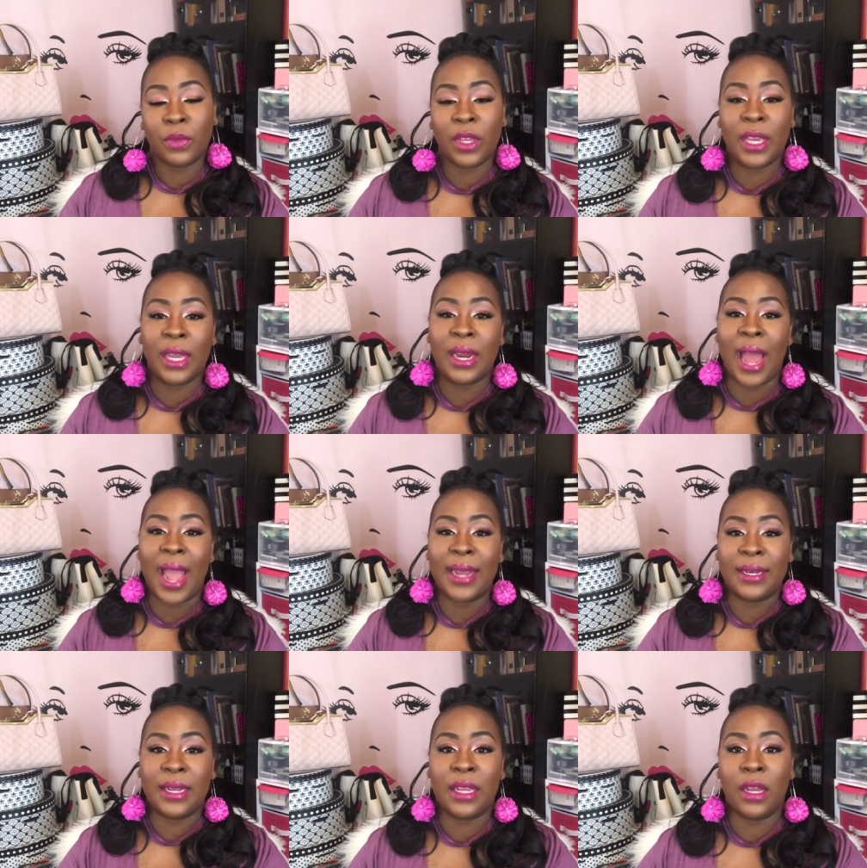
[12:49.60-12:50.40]
get an
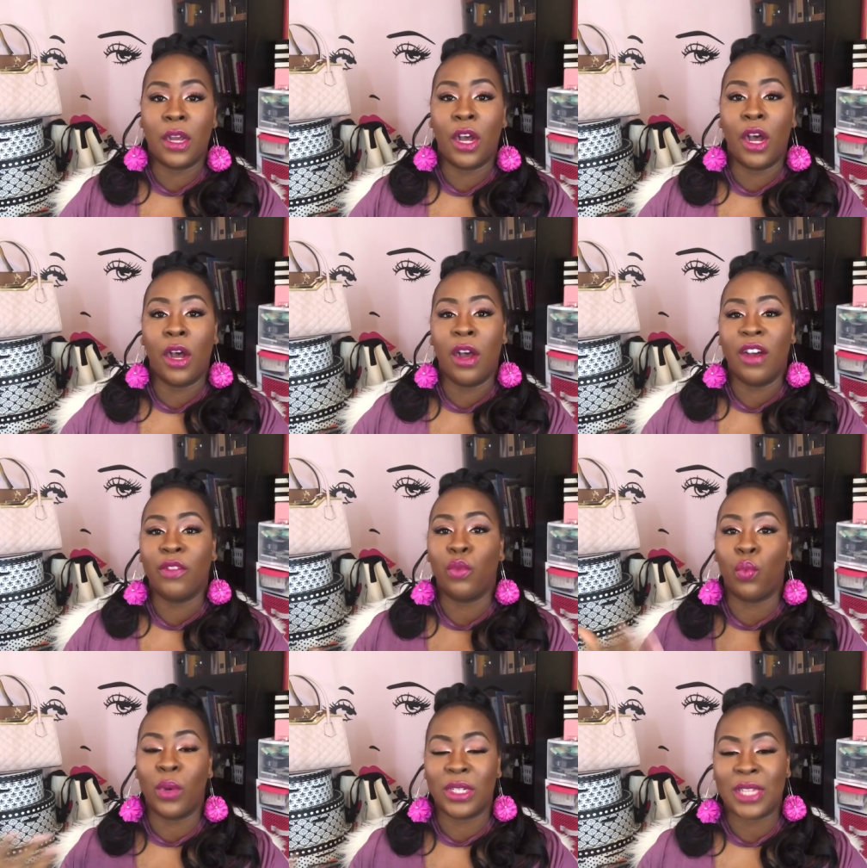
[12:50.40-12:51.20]
idea
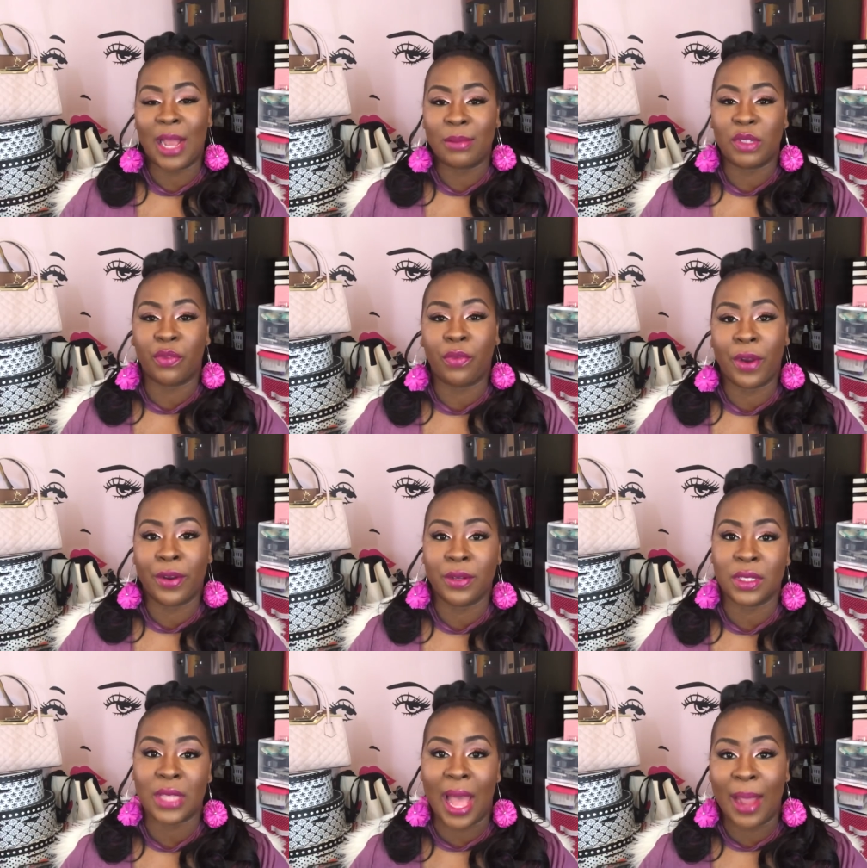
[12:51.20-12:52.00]
of what types of
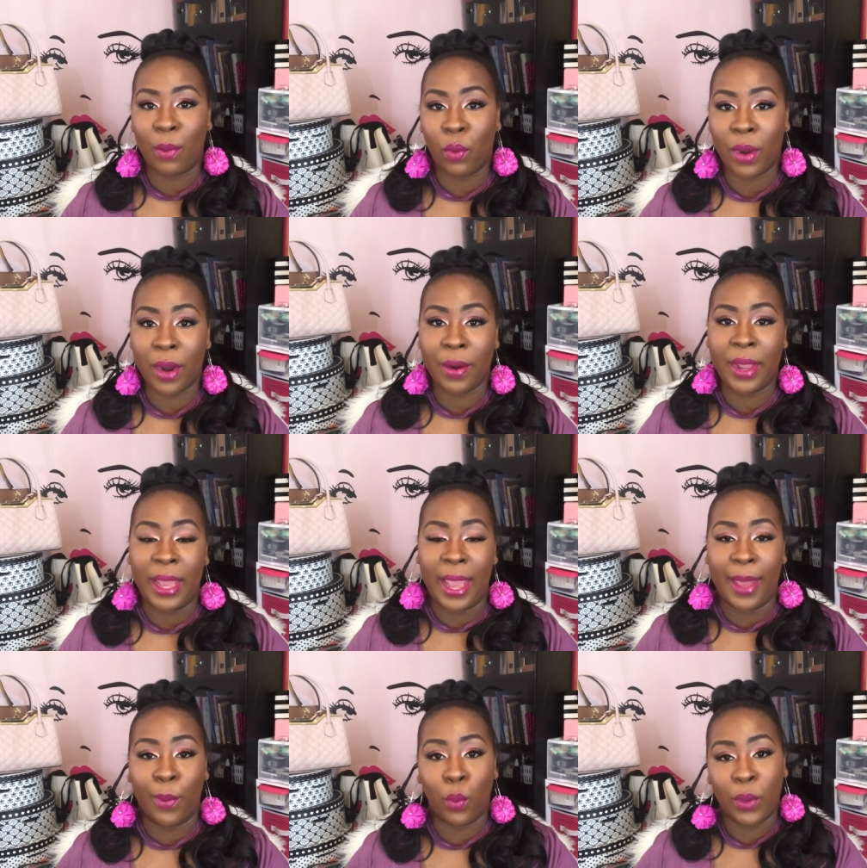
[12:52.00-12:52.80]
fragrance I'm
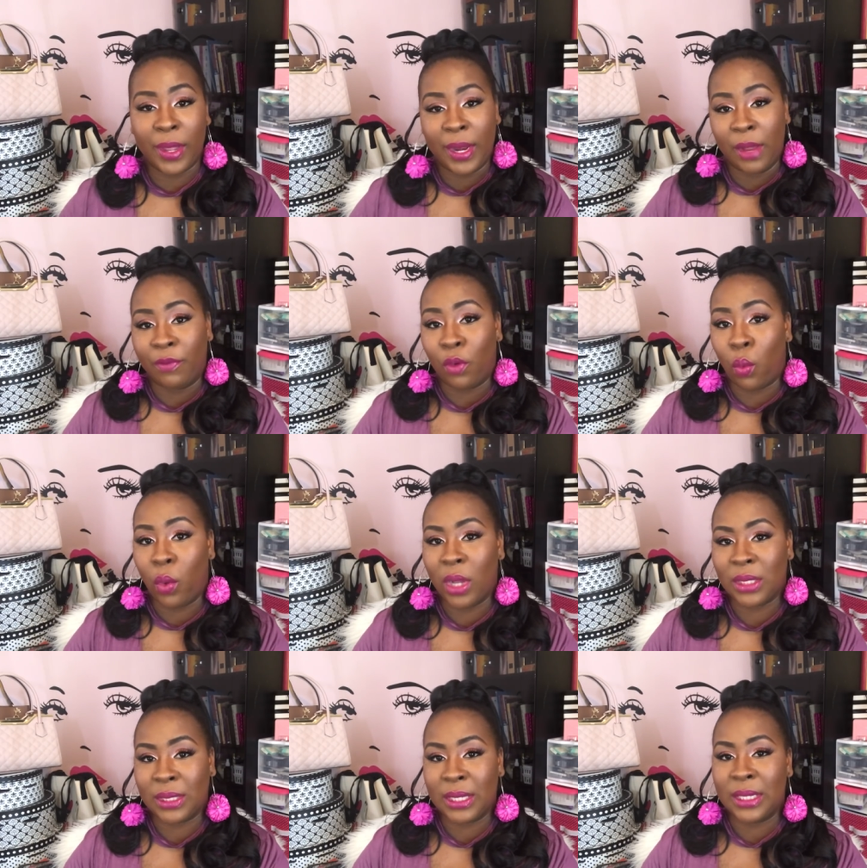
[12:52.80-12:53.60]
wearing and when and for
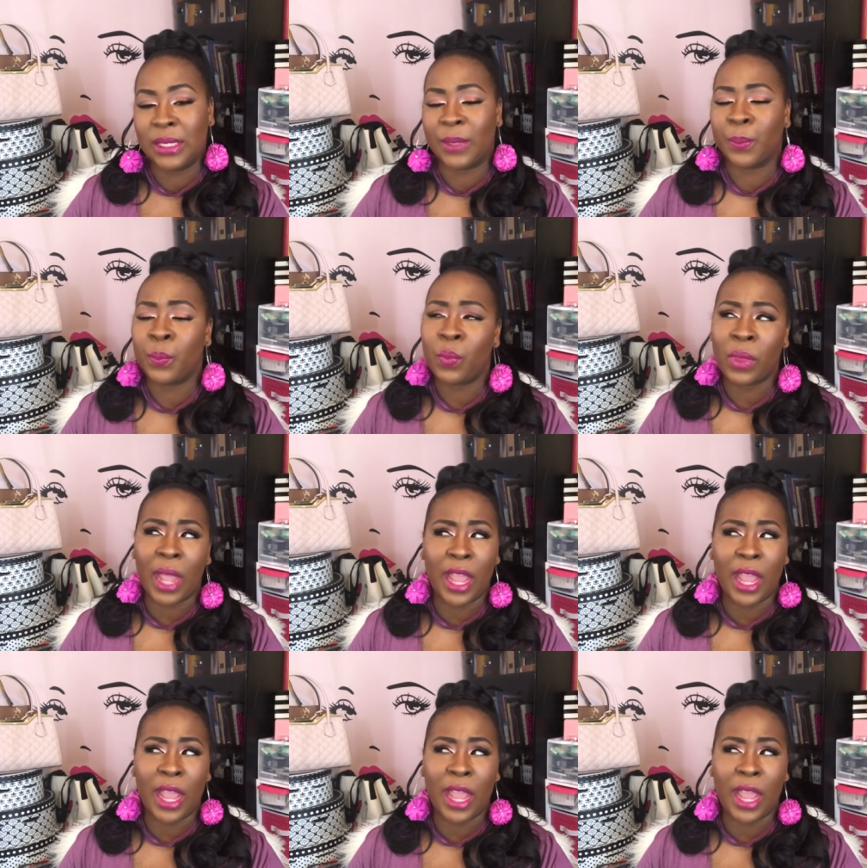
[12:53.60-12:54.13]
what season.